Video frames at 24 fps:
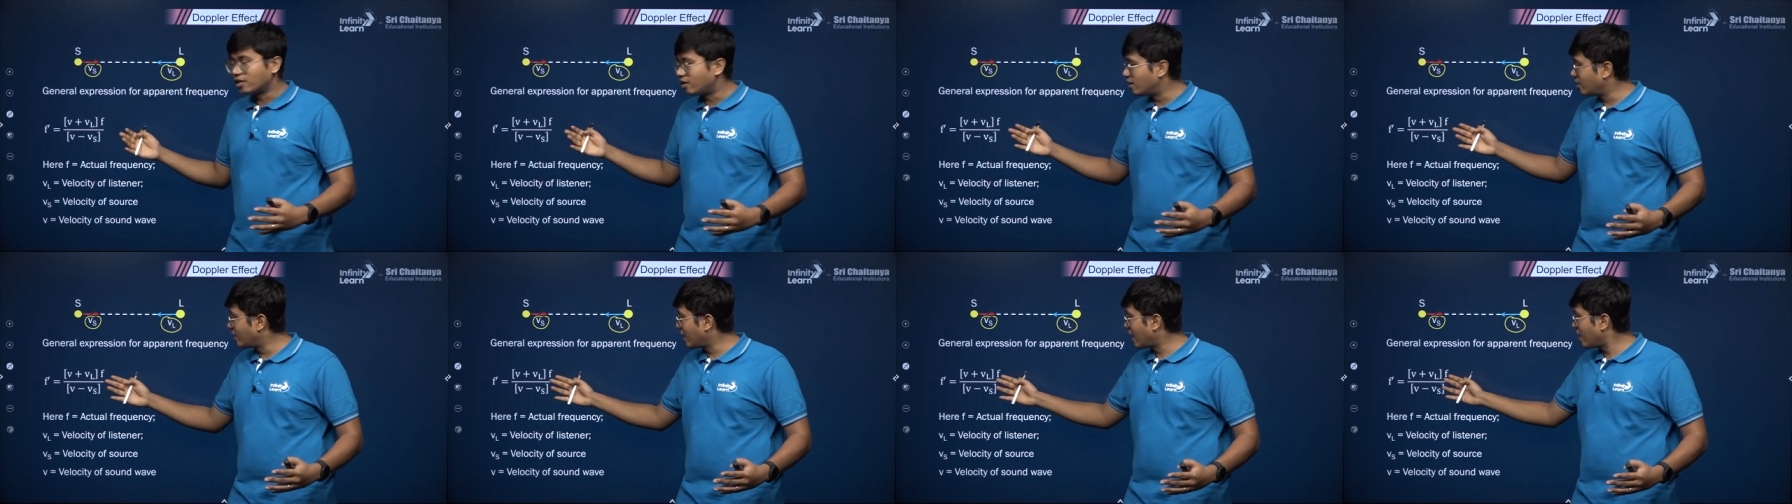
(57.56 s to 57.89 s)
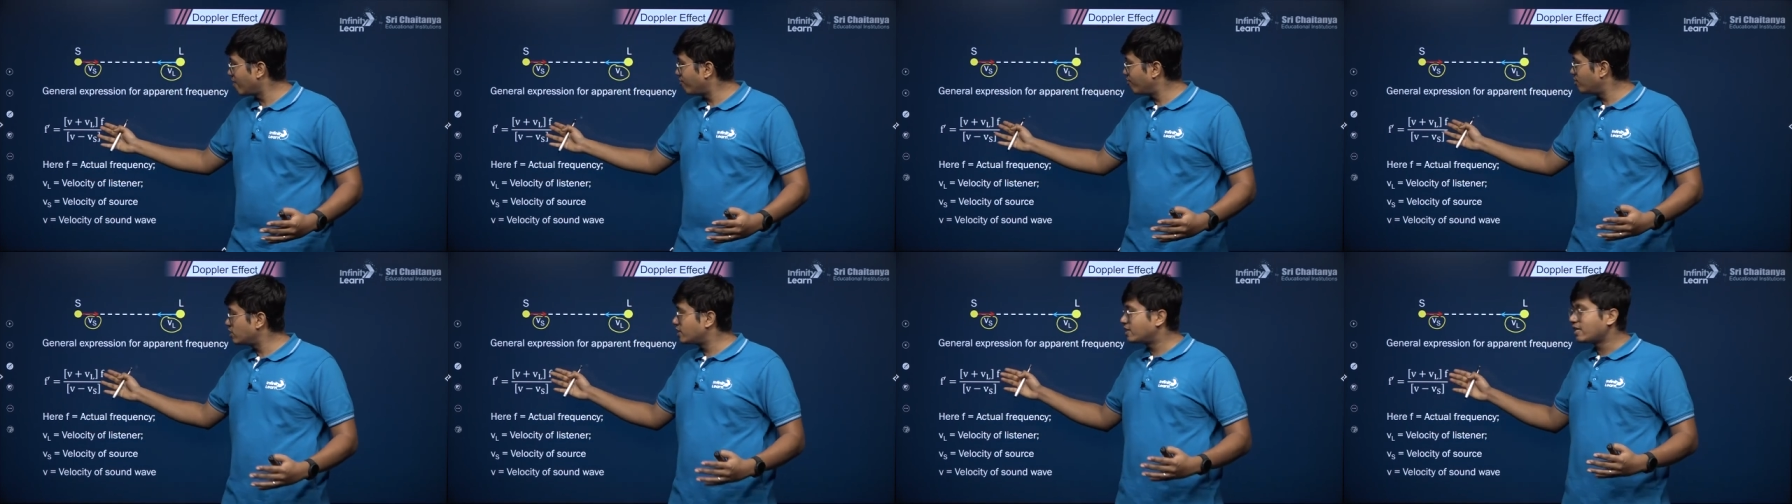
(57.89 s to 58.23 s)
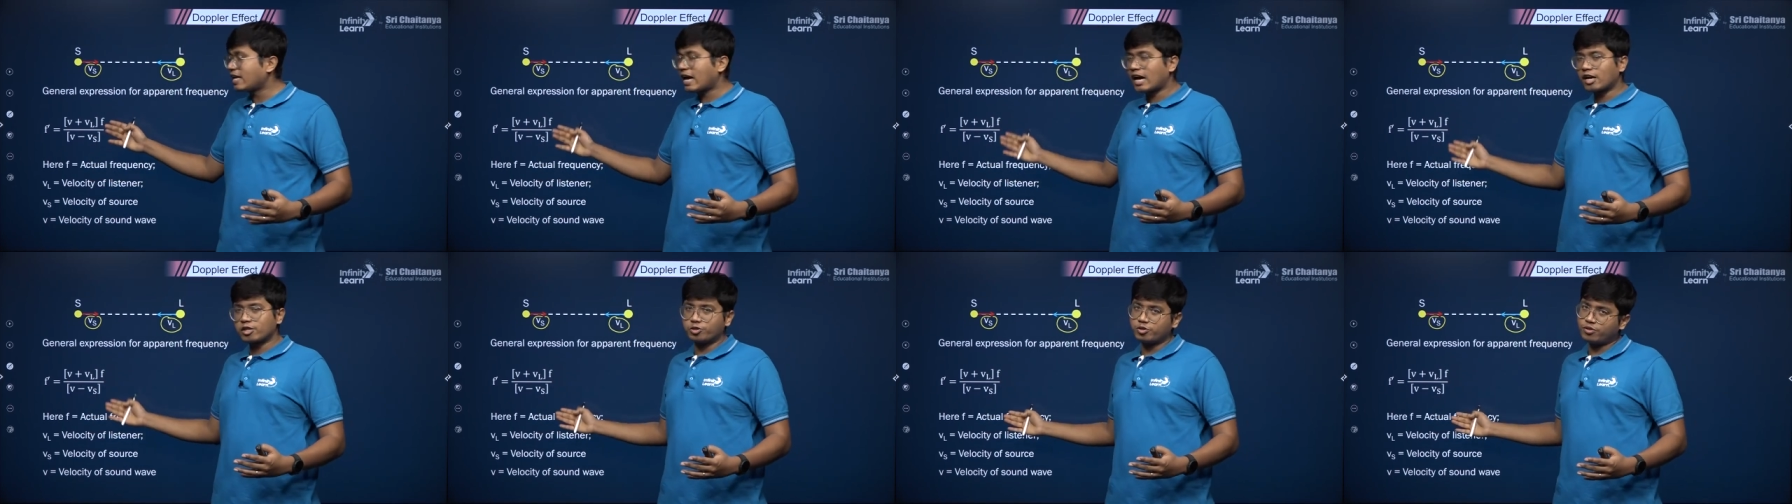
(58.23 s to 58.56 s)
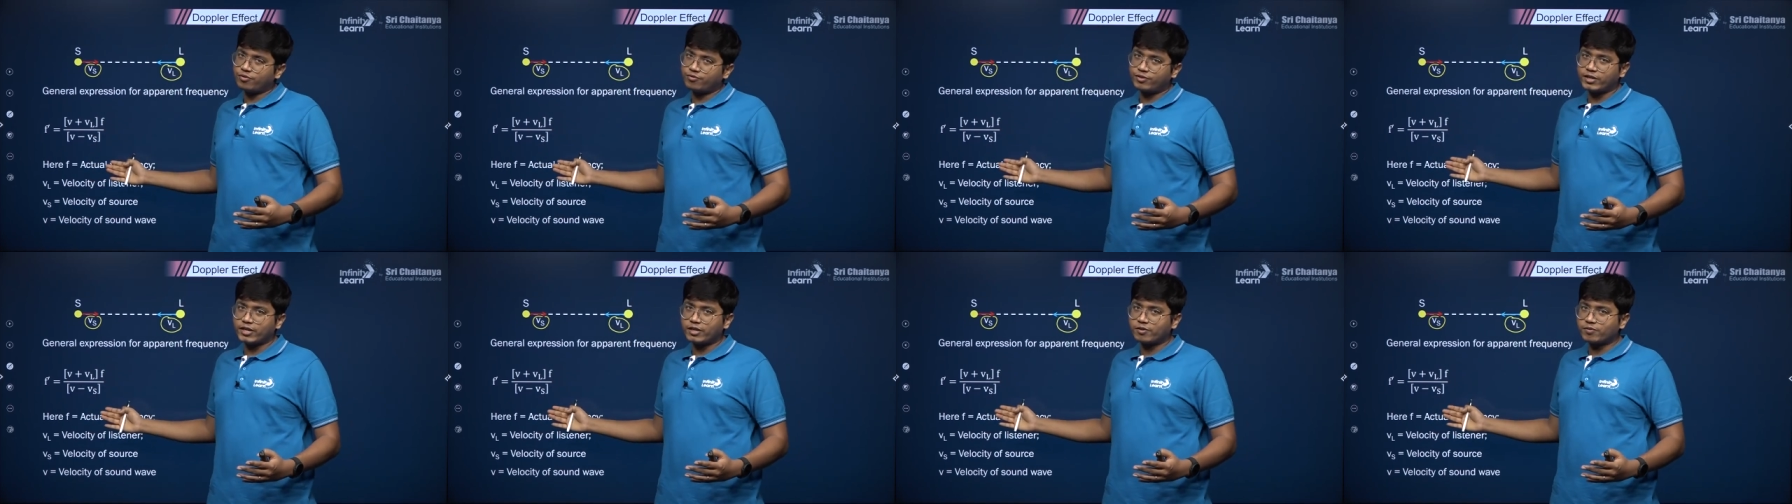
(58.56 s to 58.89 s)
the F is the actual
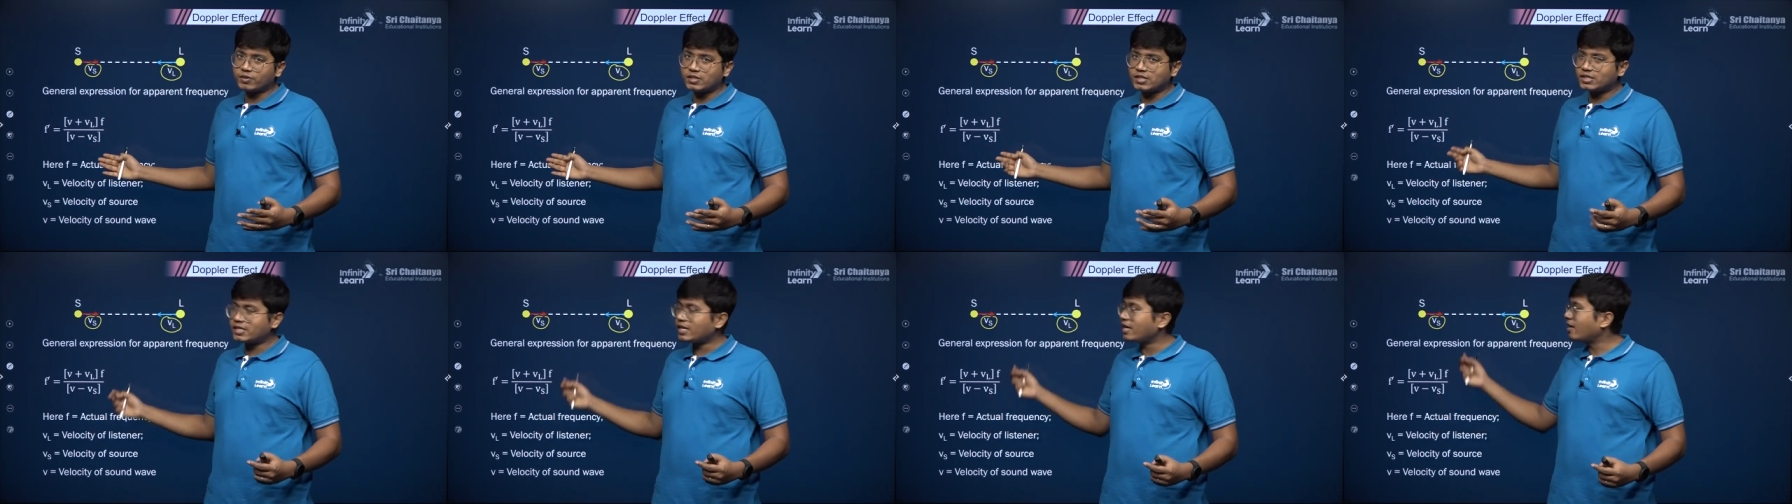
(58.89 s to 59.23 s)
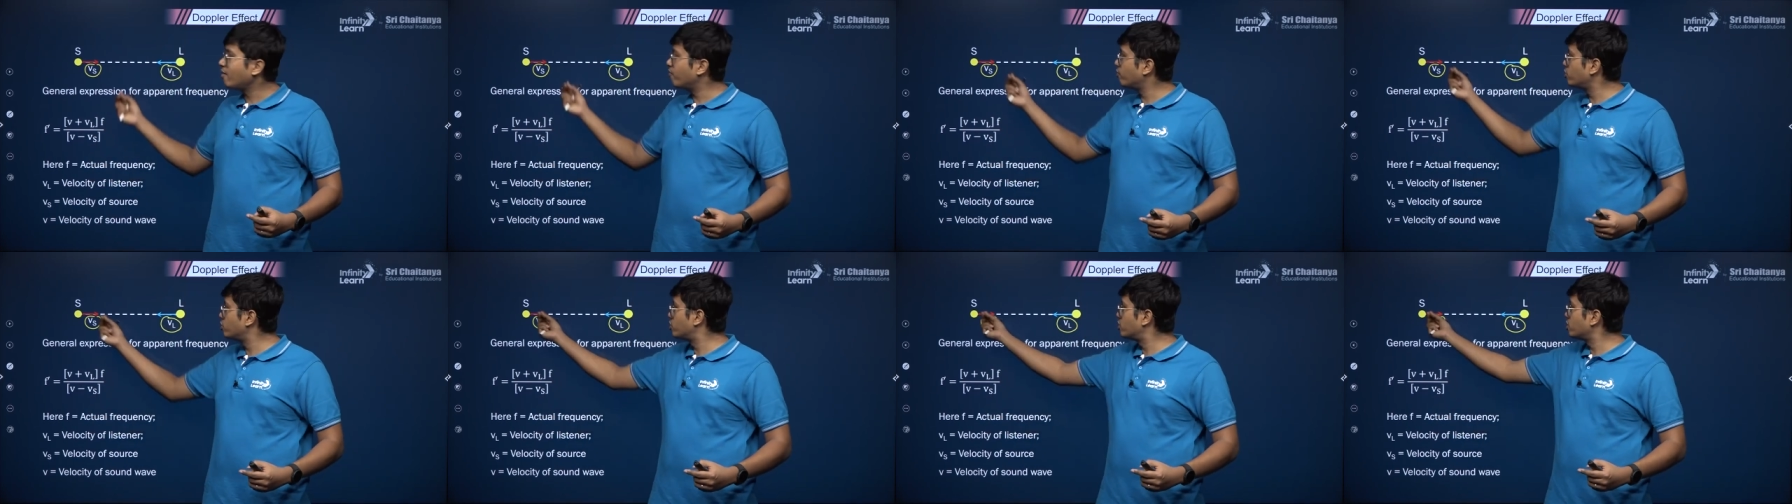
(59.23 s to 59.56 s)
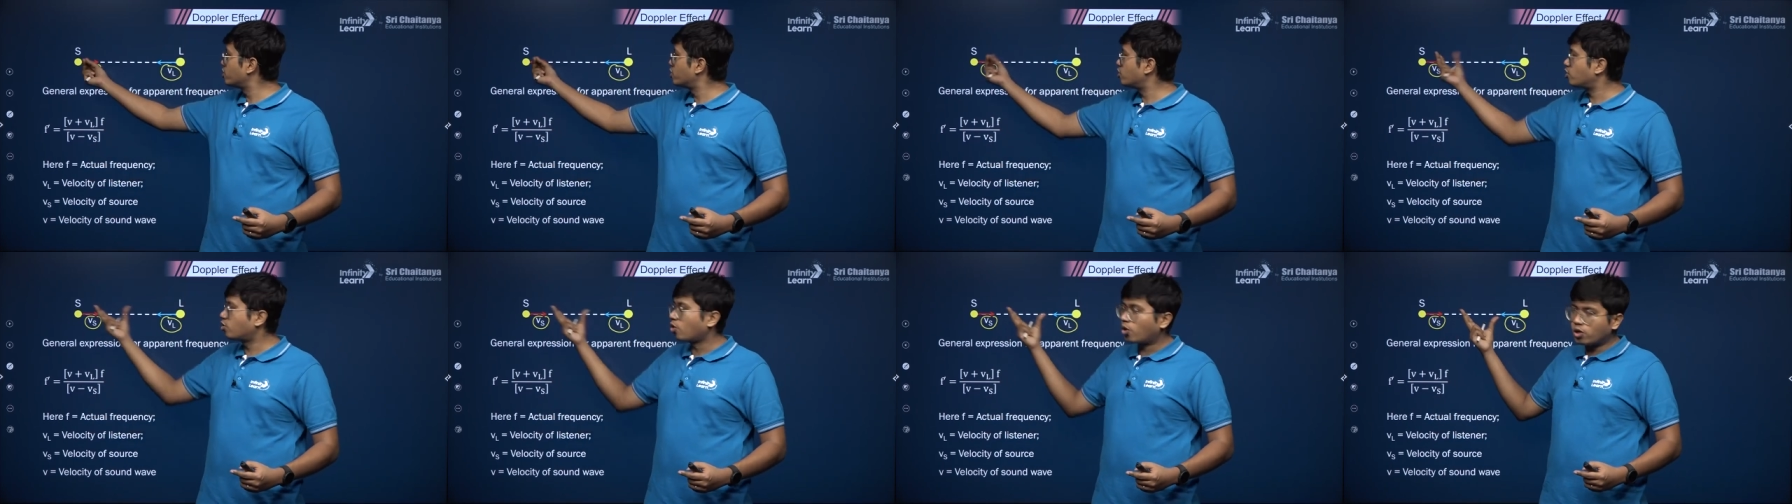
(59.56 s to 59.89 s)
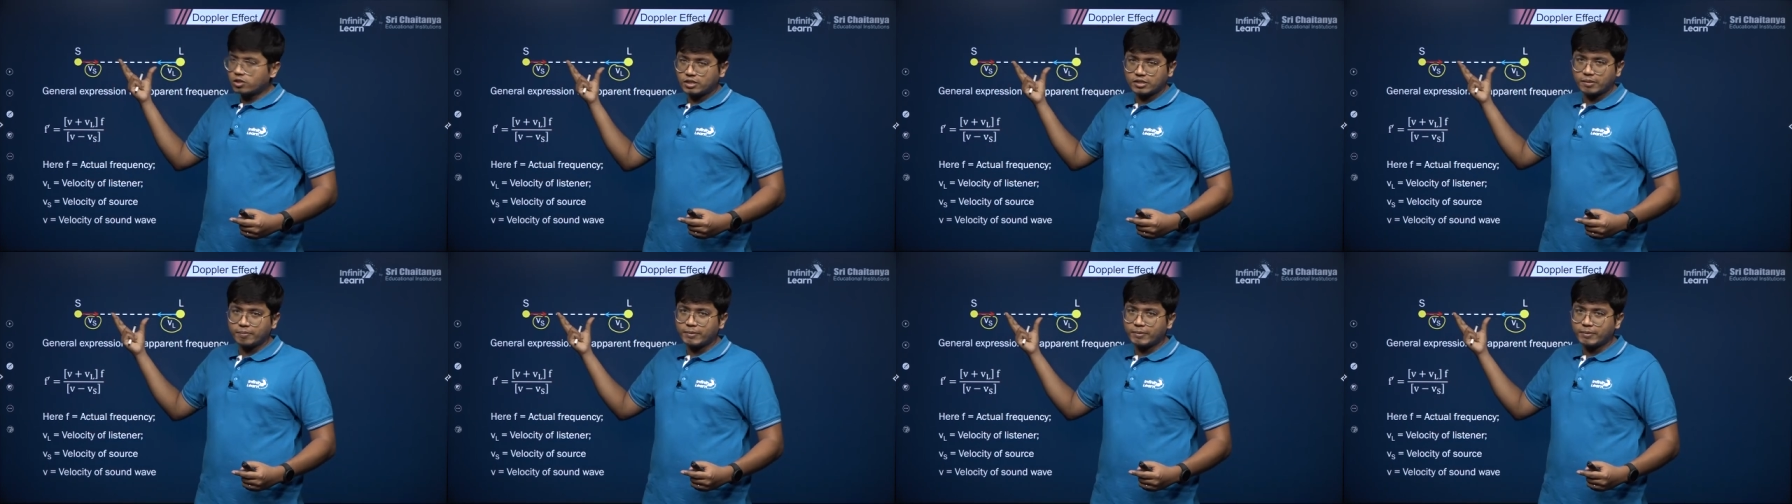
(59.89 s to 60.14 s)
frequency which the source